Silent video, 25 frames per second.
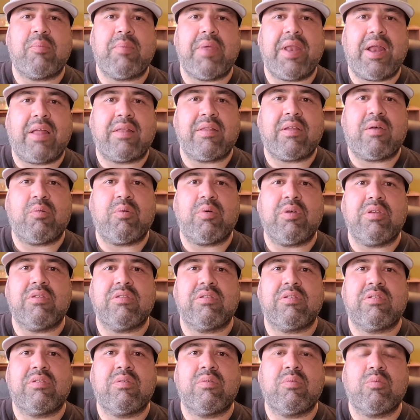Miranda
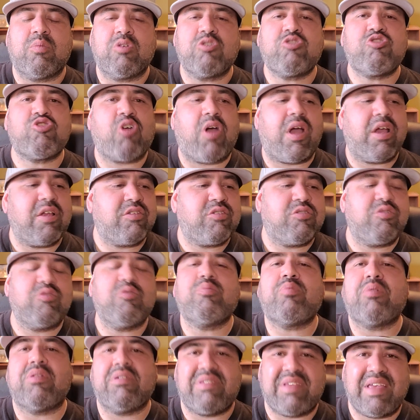was trying
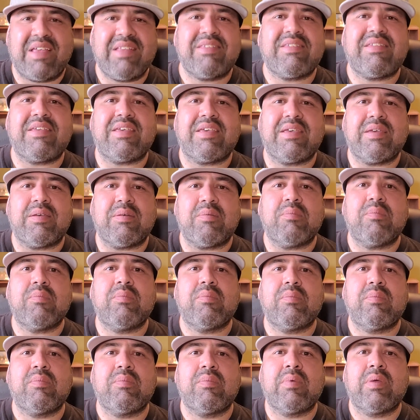to present to him
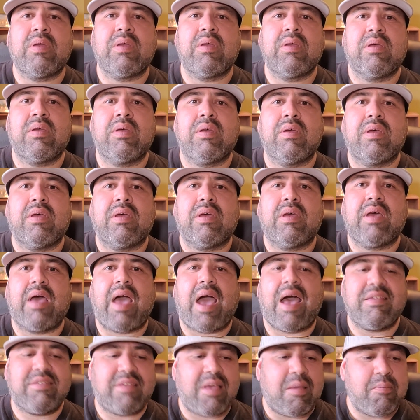
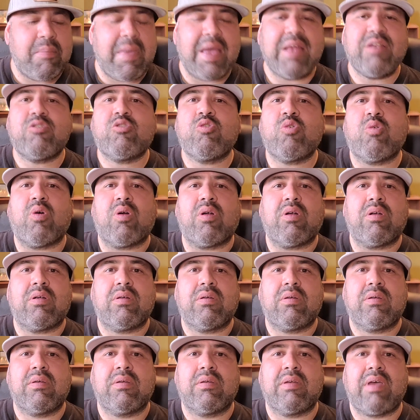as a mentor,
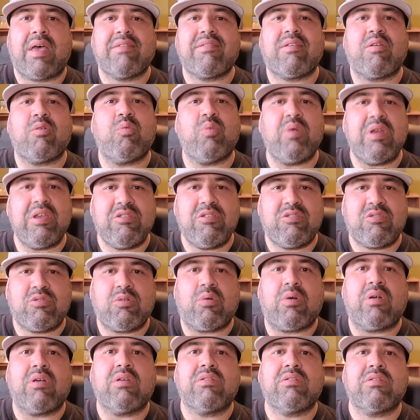as a
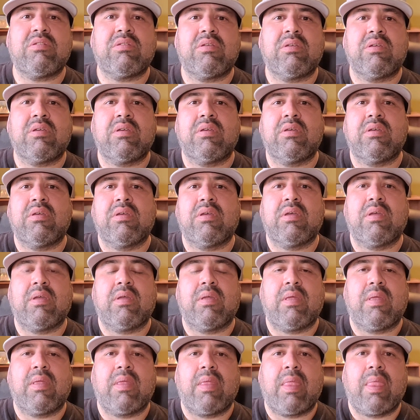resource.
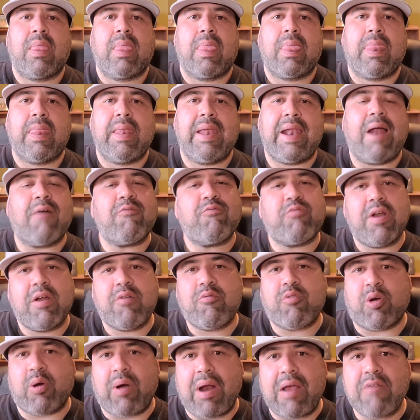And I'm
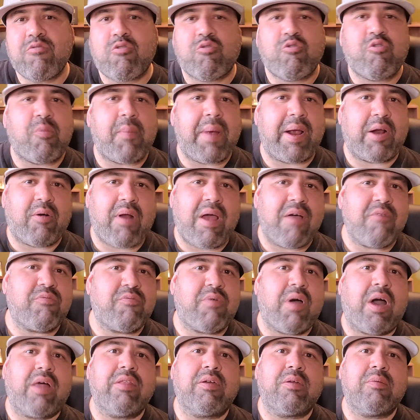forever grateful for my
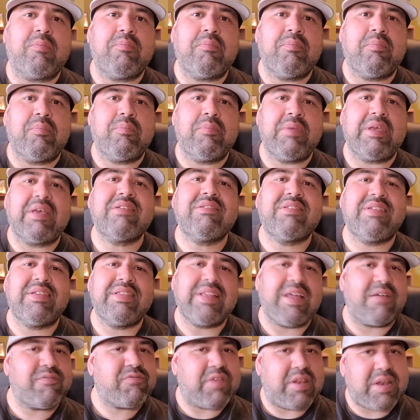grandfather because he
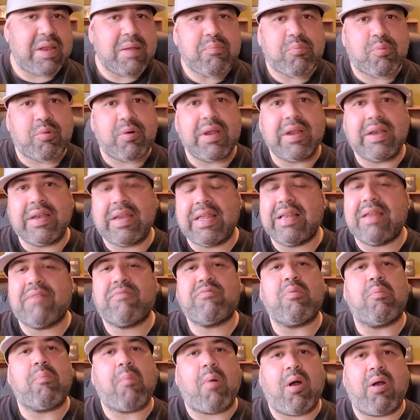left an imprint, he
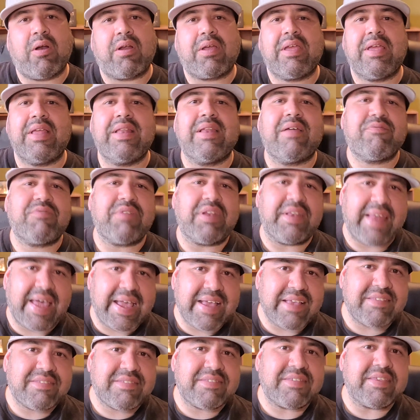left a mark, he left a
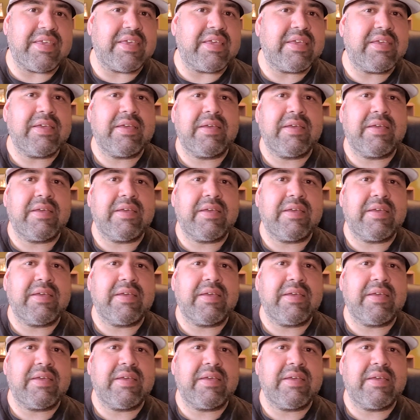legacy.